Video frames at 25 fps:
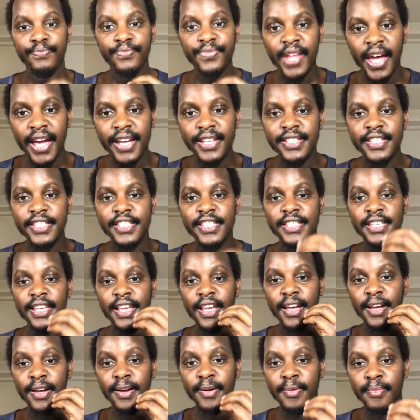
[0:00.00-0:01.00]
That is
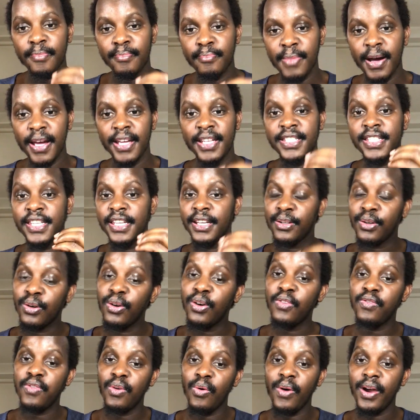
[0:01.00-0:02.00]
my take
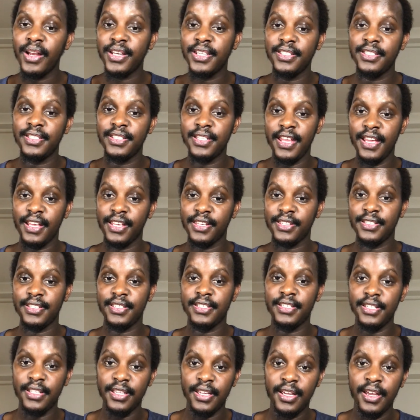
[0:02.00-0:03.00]
over what is
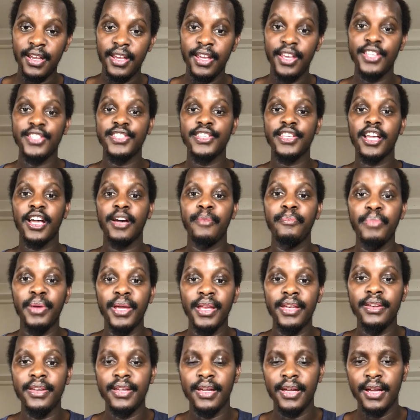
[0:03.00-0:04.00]
next
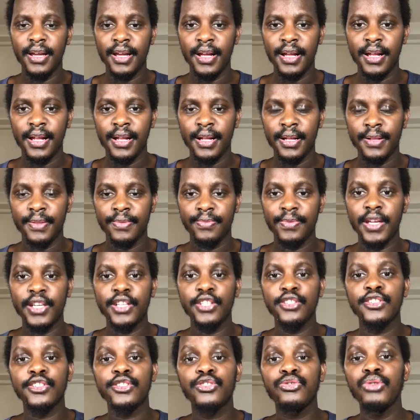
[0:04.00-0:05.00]
escapade that
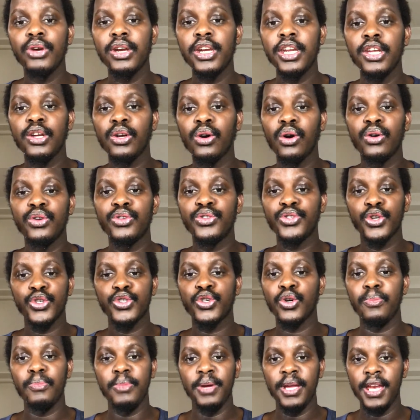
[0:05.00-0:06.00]
is trending on
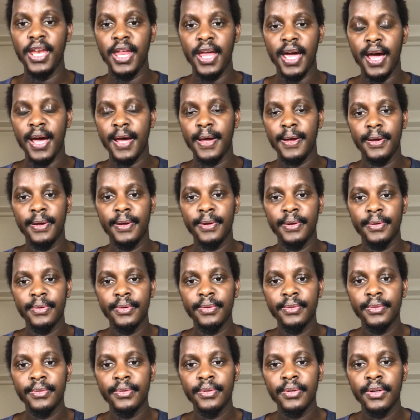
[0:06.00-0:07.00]
social media.
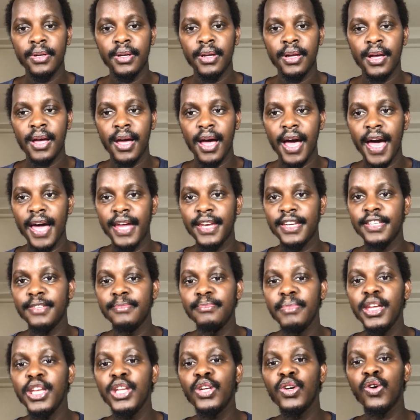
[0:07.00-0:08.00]
And
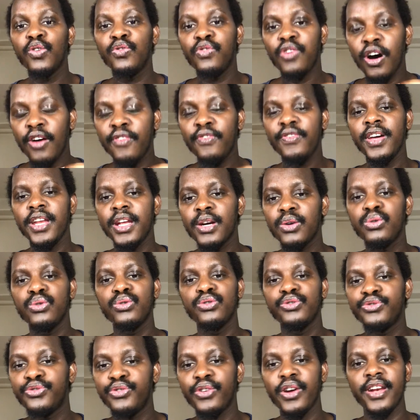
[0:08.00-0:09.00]
many of our very
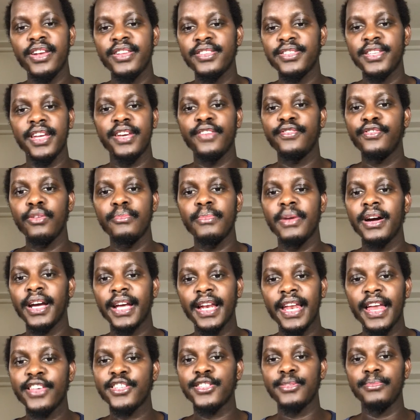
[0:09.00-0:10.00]
good friends and former
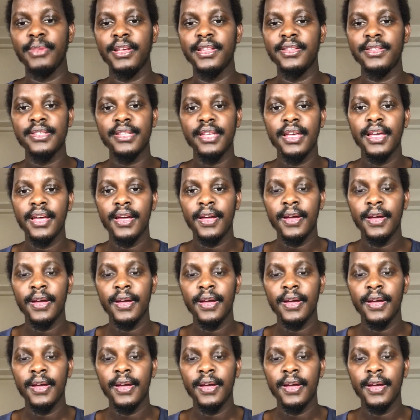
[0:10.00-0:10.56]
classmates,